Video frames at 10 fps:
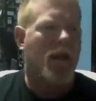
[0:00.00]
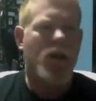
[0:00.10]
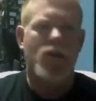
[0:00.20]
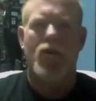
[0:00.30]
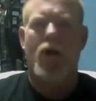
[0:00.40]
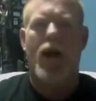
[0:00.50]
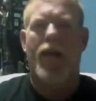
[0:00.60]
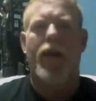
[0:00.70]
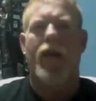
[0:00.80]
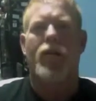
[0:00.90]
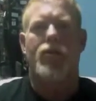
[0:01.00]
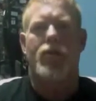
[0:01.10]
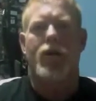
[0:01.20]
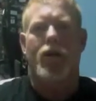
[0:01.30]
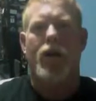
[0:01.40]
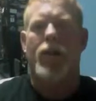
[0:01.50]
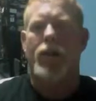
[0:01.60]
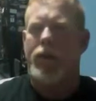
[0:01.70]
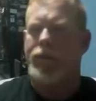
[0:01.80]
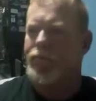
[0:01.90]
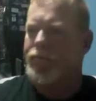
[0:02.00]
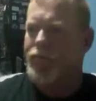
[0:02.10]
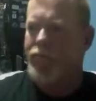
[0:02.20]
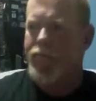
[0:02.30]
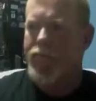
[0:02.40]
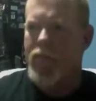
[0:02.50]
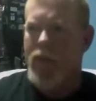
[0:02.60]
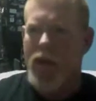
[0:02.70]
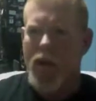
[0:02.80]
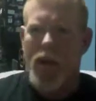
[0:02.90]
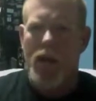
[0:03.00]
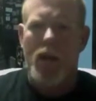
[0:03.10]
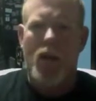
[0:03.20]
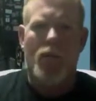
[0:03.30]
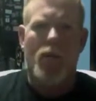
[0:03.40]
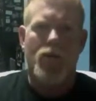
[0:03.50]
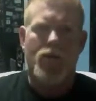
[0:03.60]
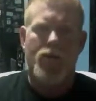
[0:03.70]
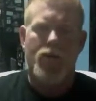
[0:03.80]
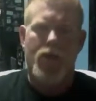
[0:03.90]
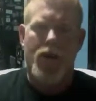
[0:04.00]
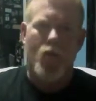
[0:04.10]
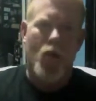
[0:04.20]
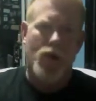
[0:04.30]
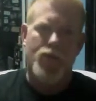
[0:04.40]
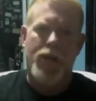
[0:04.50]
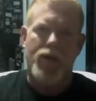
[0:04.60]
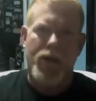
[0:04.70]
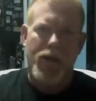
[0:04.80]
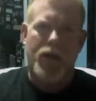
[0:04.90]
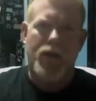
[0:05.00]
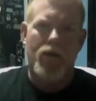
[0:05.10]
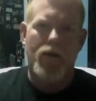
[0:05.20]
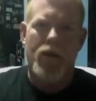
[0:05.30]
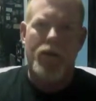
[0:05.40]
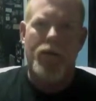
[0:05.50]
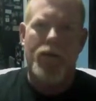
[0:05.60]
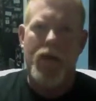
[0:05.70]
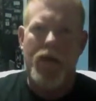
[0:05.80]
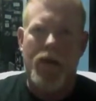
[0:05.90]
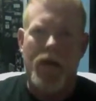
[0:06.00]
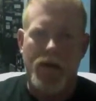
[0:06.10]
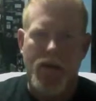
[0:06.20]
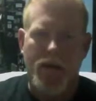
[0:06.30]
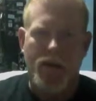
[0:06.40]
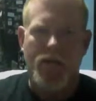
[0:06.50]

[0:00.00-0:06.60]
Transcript: So how did that all start? I mean, most of you that watch my channel know that I'm a retired Los Angeles